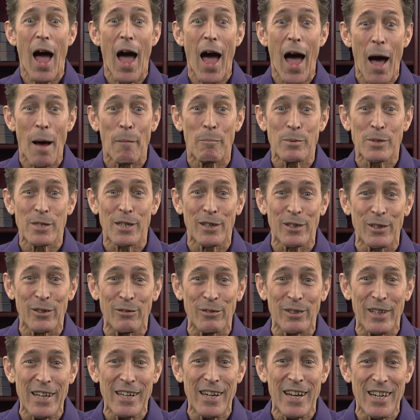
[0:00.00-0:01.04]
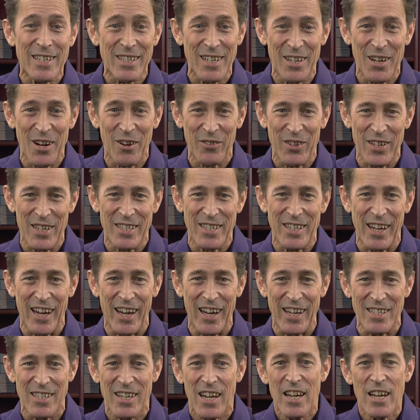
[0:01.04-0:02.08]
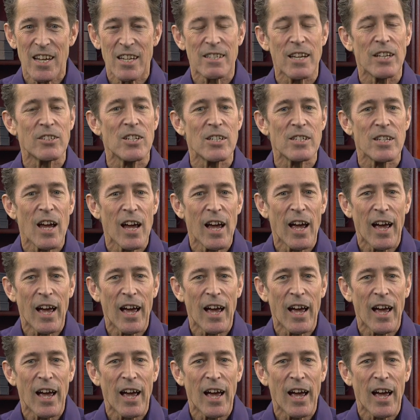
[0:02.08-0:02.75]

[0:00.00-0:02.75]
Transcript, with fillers: absolutely need to know these days, such as